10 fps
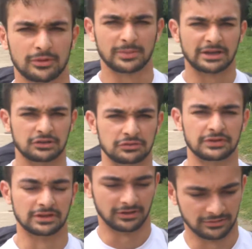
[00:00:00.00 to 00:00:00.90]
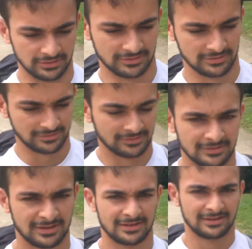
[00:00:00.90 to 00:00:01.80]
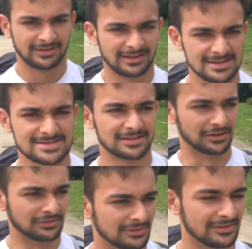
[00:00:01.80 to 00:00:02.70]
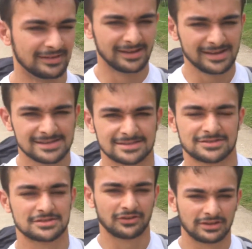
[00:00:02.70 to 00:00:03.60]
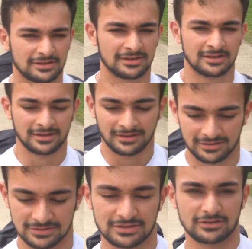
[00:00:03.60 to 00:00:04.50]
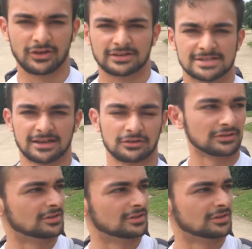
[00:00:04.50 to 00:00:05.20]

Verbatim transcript: I want to make a good video. today. It is though, it is, because like, like... Well, most